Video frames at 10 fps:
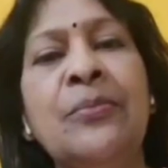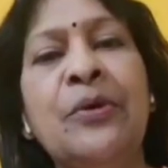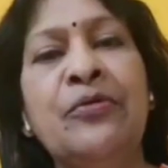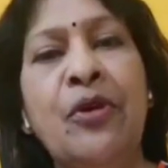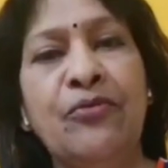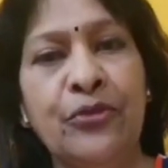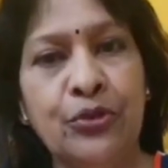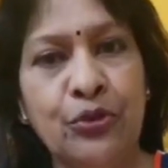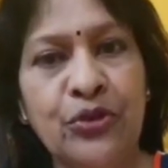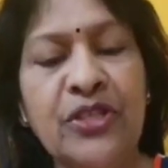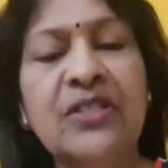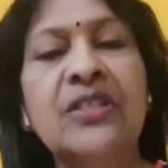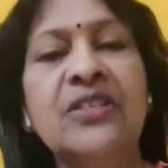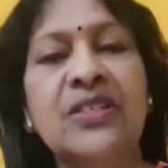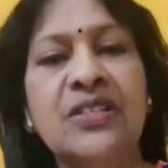they perform
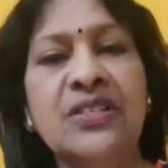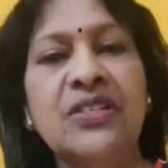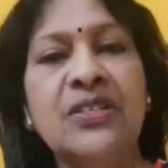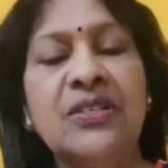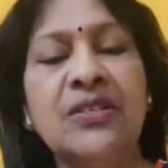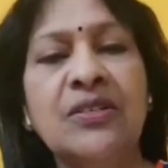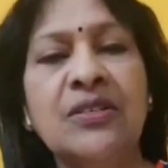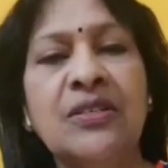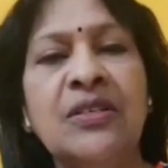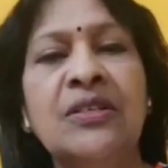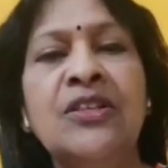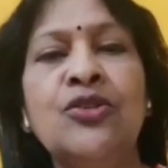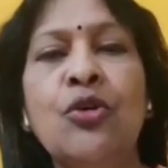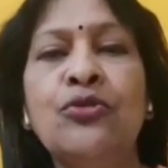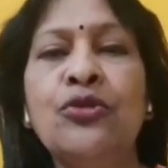photosynthesis.
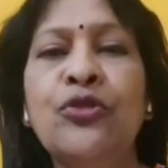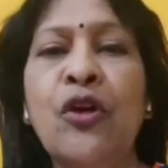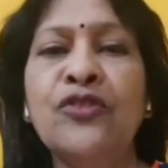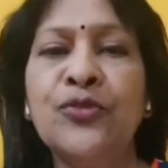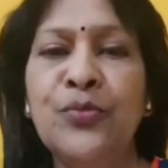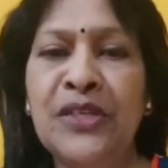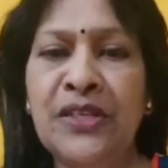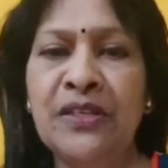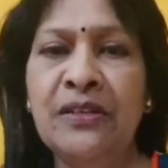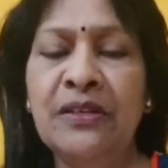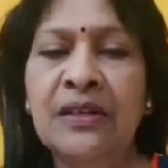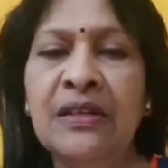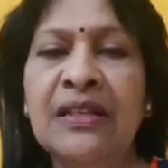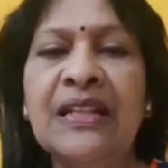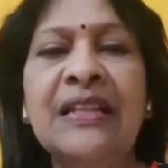These autotrophs mean
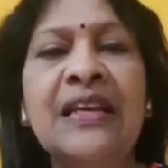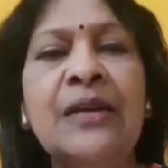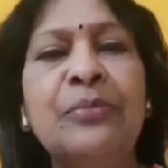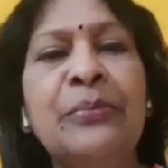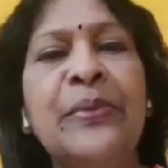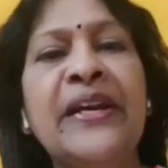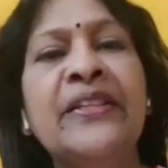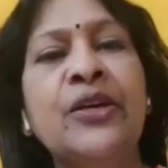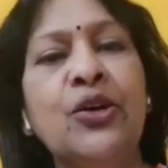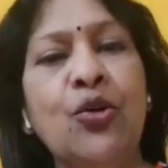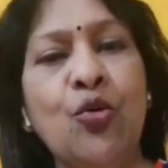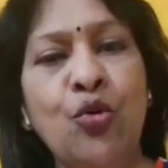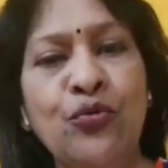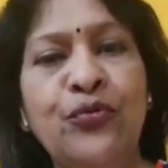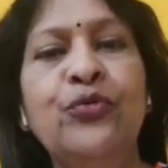that they can prepare their
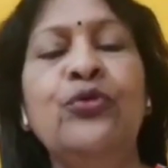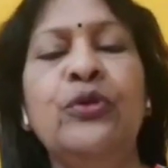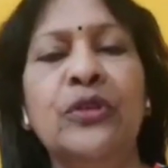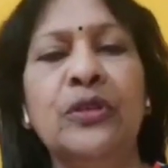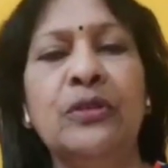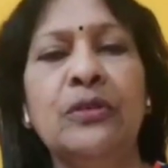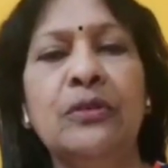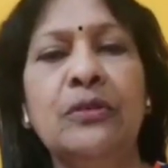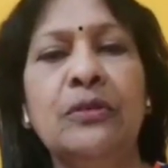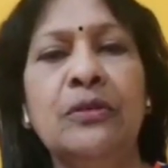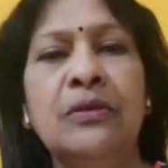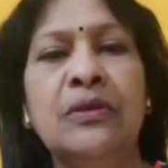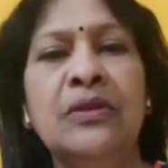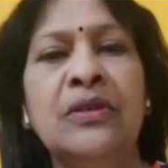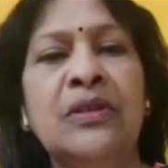own food.
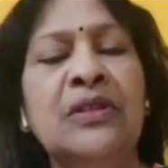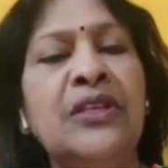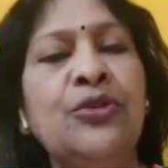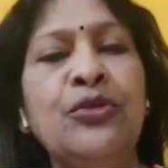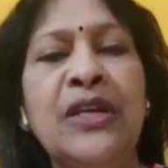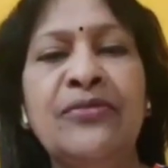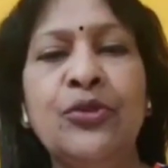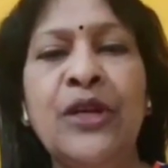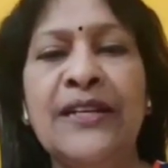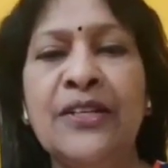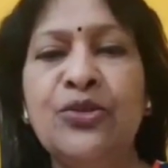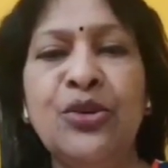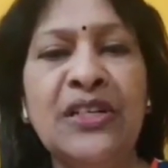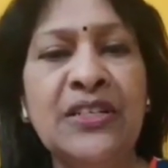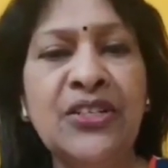They don't have to get
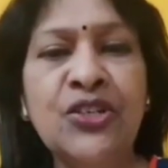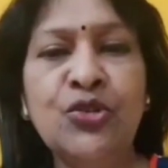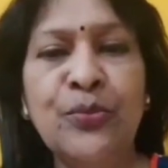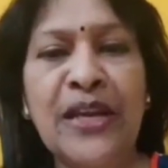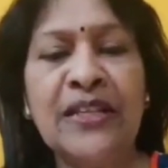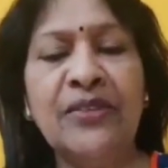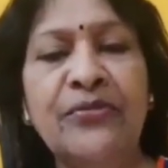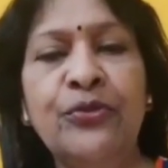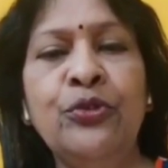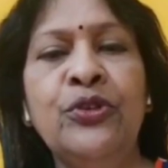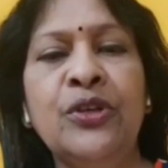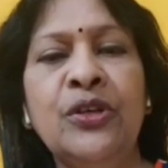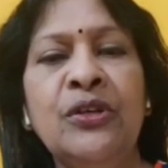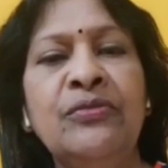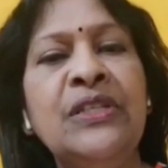into a kitchen to make food
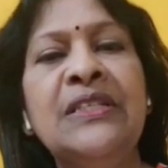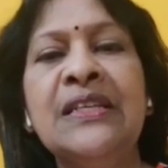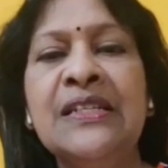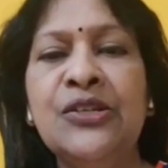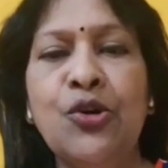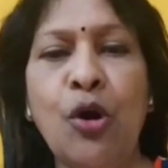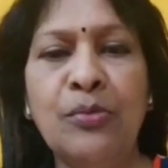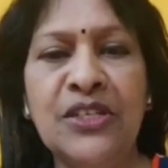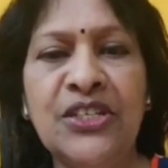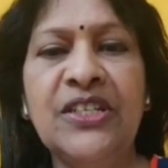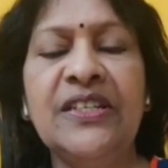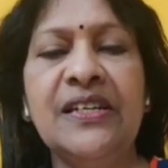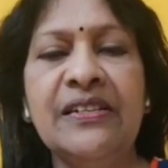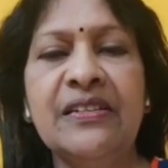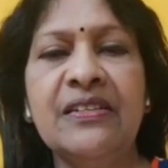with certain raw
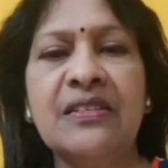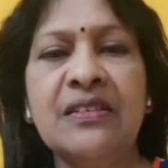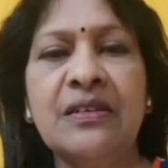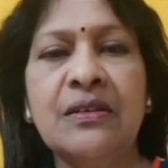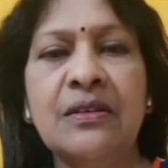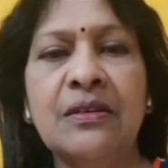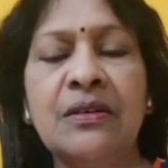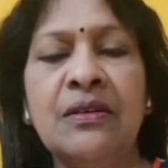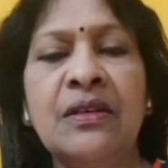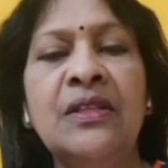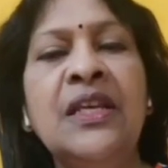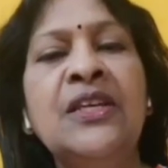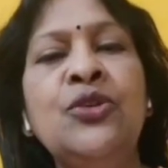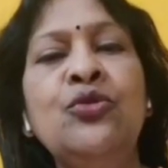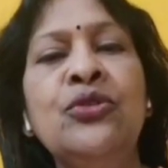materials.
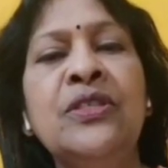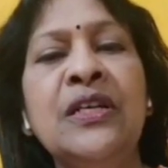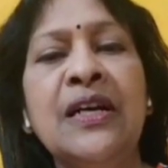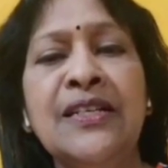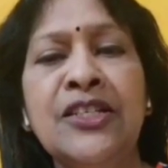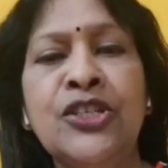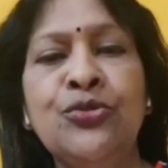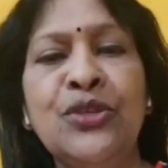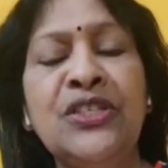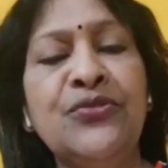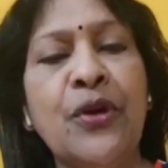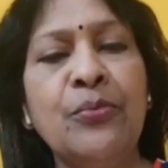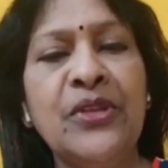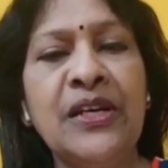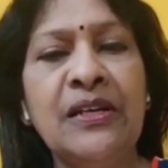They use the constituents
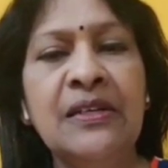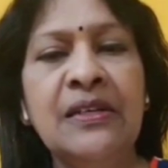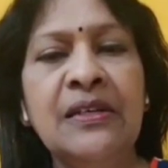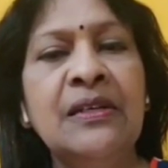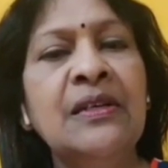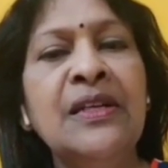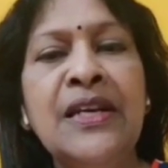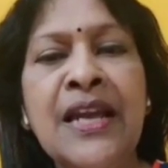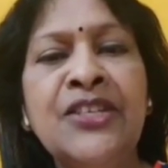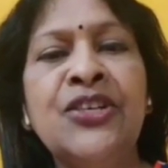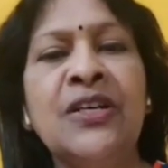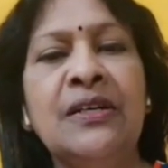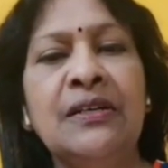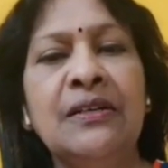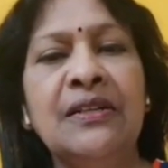from the nature,
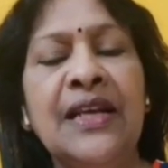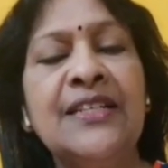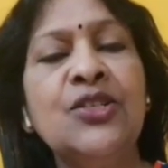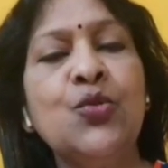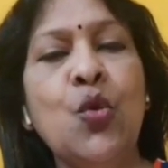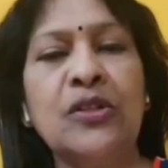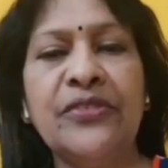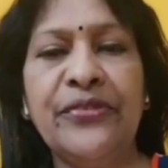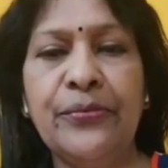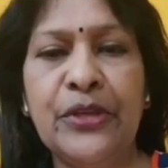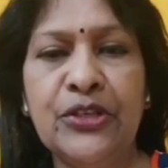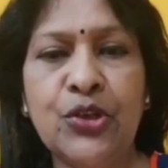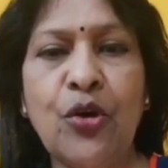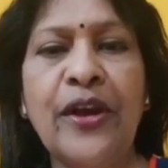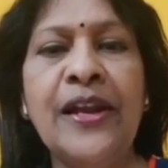that is water from the
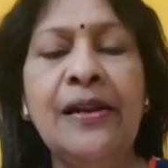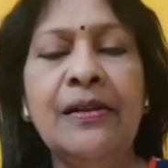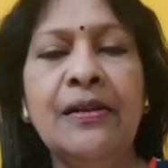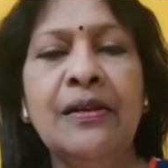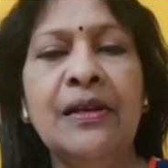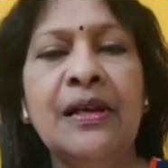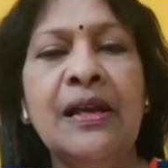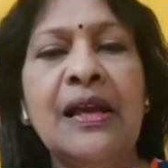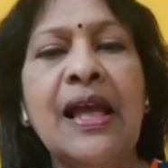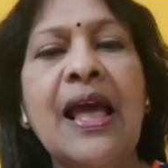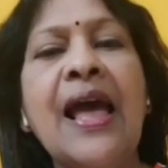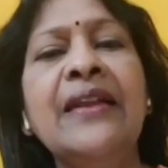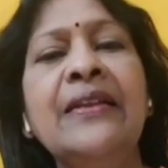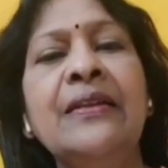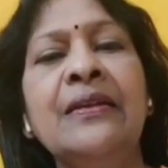soil
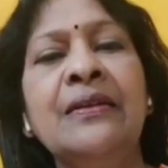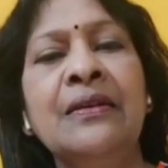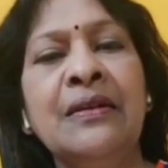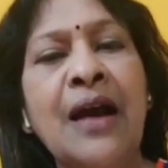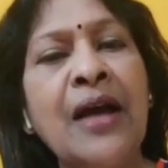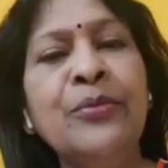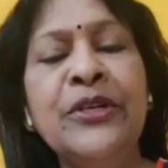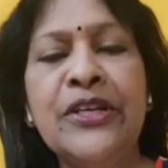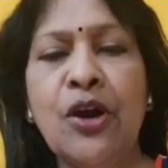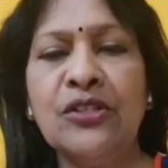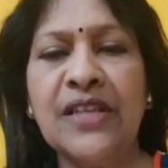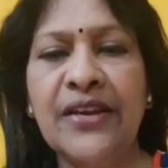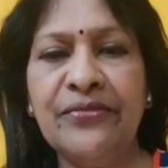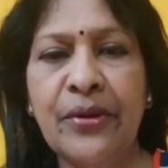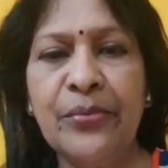and carbon
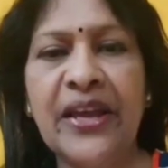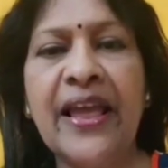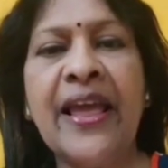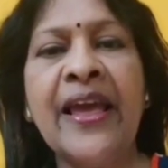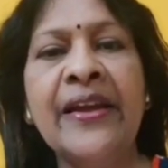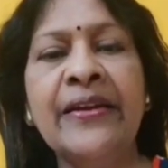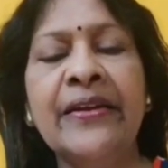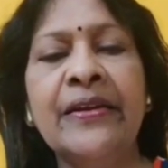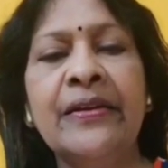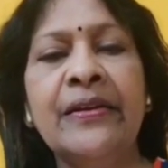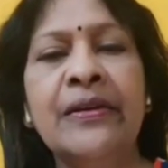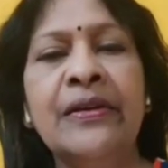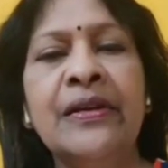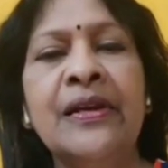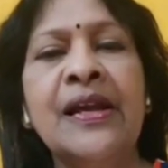dioxide from the air
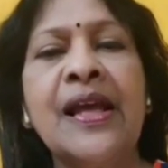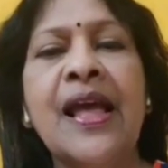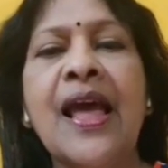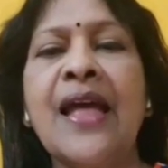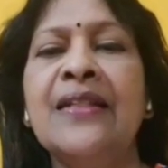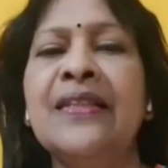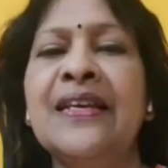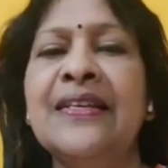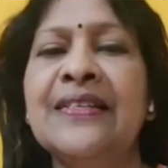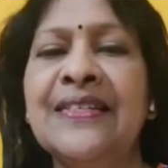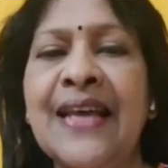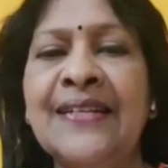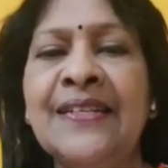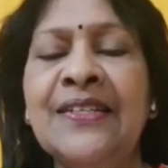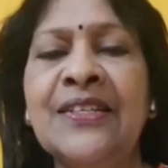and they
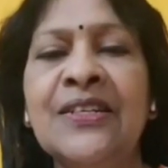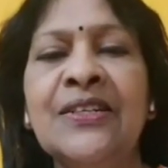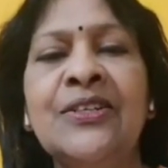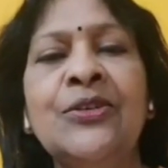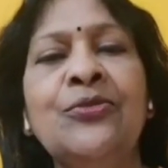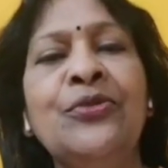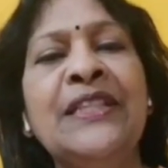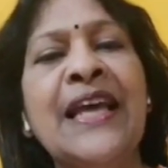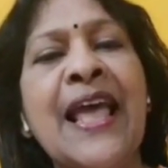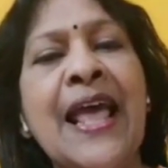set it with the